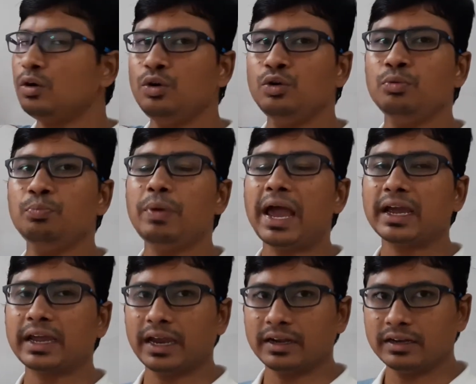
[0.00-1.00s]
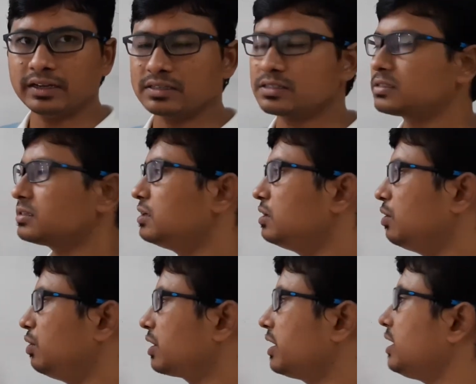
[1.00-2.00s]
loopback address
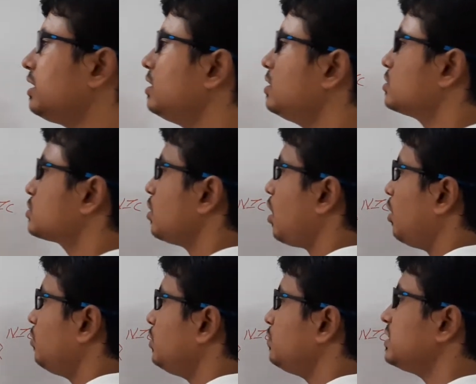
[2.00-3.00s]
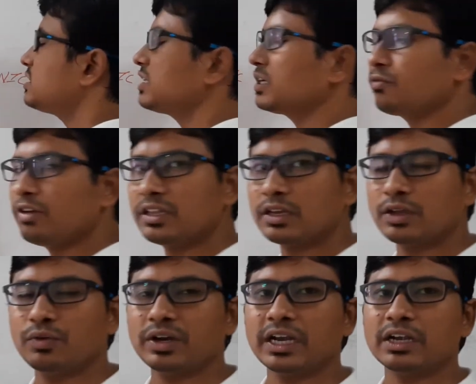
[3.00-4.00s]
okay so how you will check whether
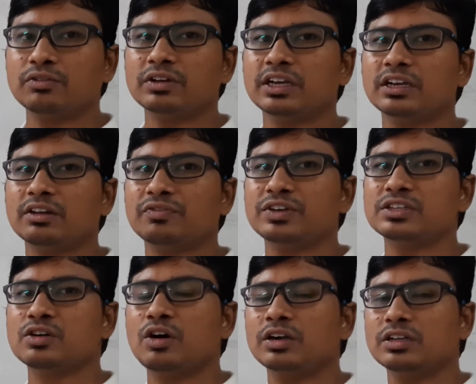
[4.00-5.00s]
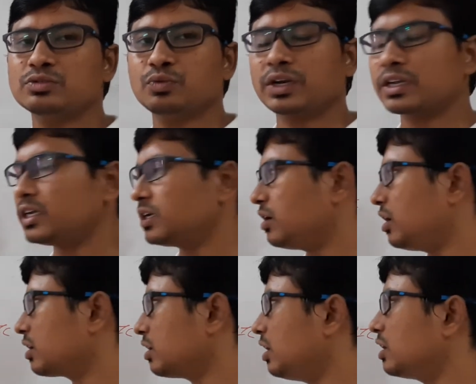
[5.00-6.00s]
your network interface card is working or
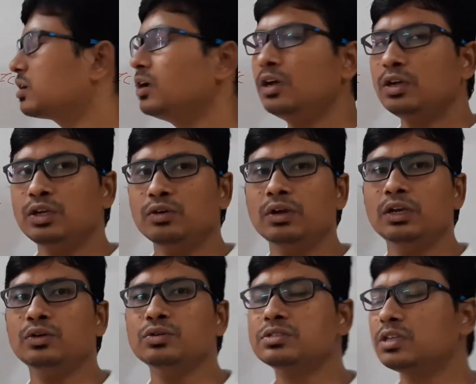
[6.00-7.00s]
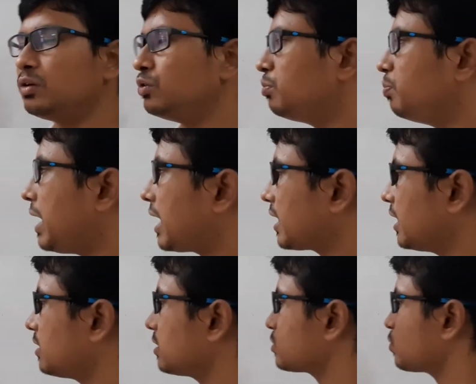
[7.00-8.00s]
not you will use the loopback
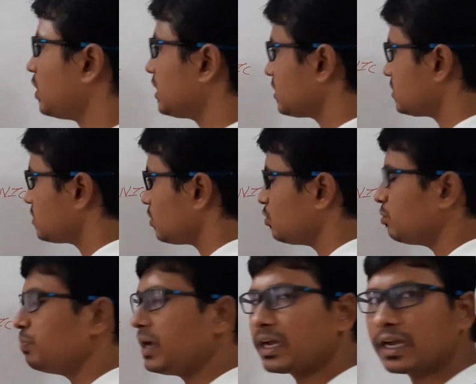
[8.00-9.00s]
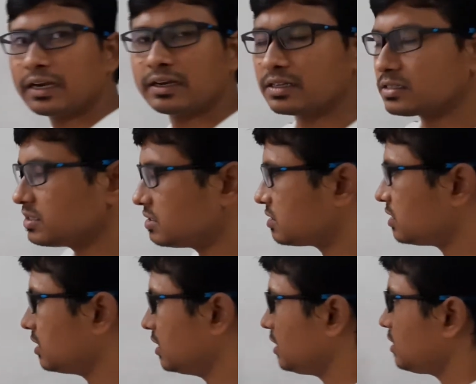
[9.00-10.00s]
address what is the loopback address is
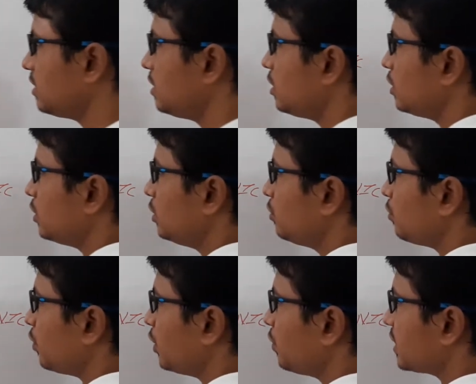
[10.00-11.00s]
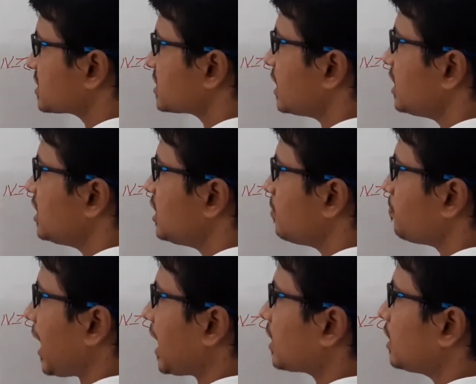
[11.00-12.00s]
that you you are sending a
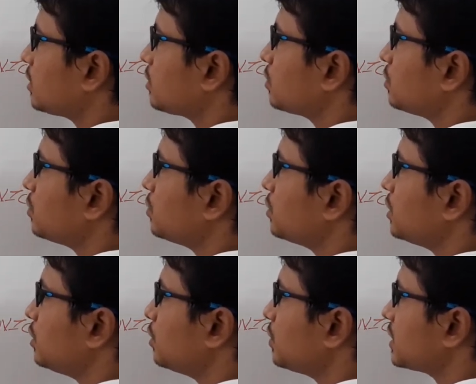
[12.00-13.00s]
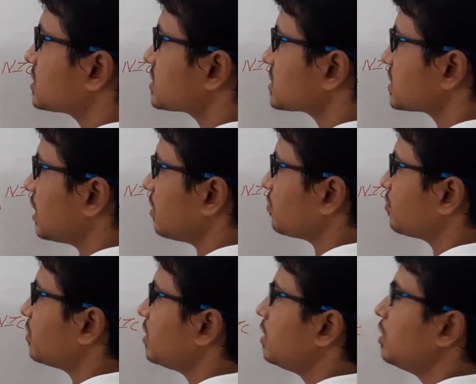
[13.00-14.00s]
packet to yourself
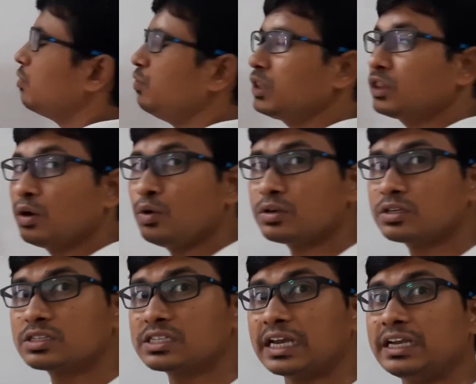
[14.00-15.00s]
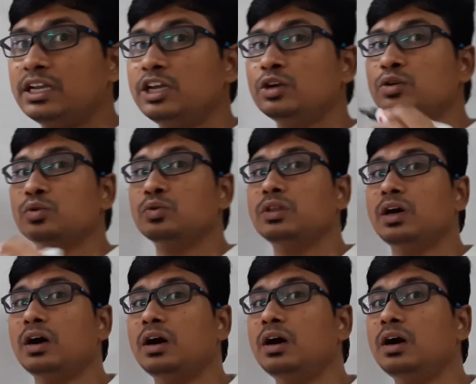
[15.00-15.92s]
without sending to the